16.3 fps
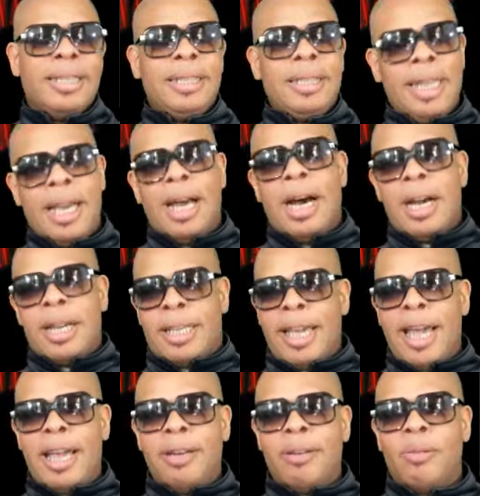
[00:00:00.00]
yeah,
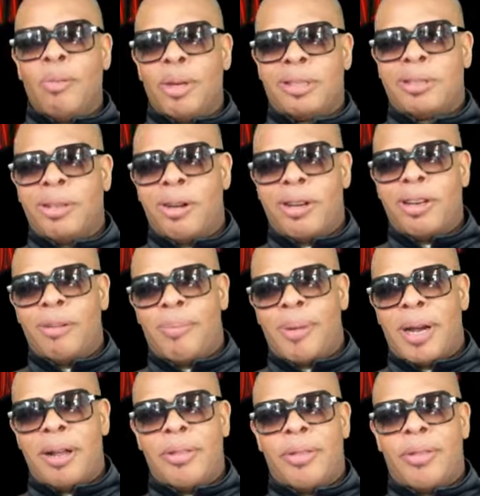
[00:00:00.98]
again, we're talking
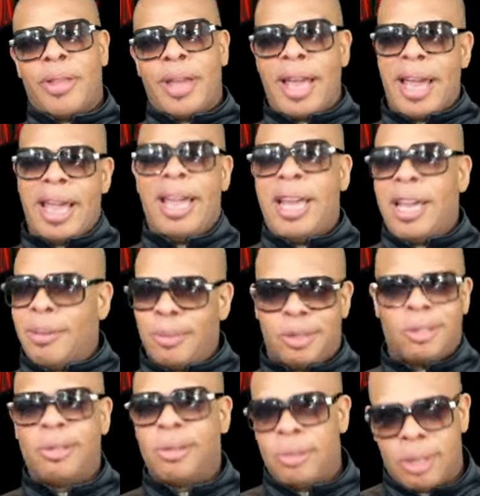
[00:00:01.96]
about the
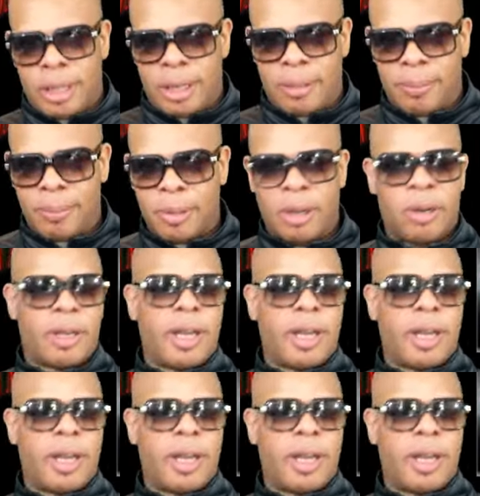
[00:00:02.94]
AM2 team.